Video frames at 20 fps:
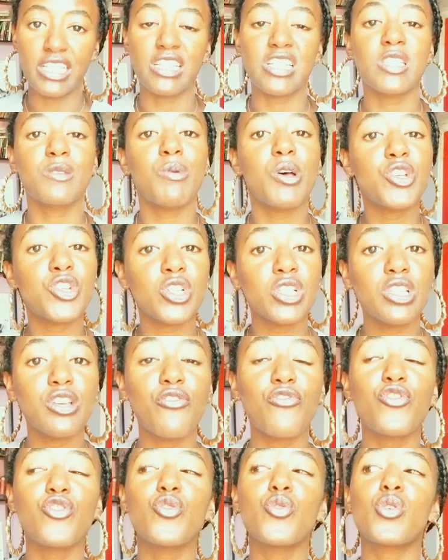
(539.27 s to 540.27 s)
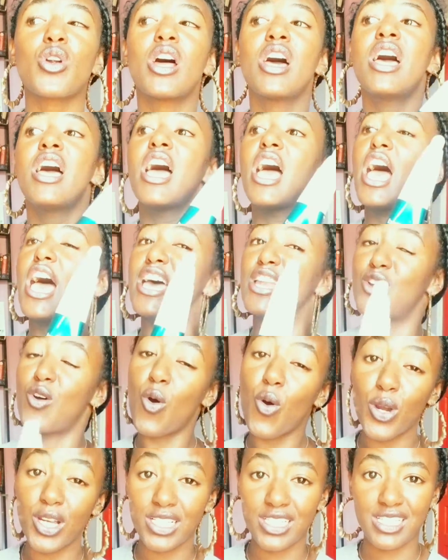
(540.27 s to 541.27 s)
And especially if you're an
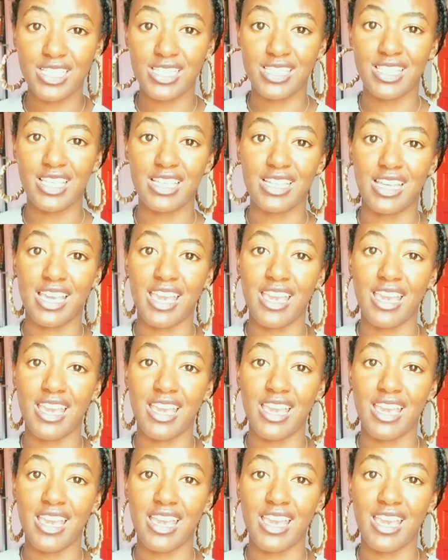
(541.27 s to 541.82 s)
oily skin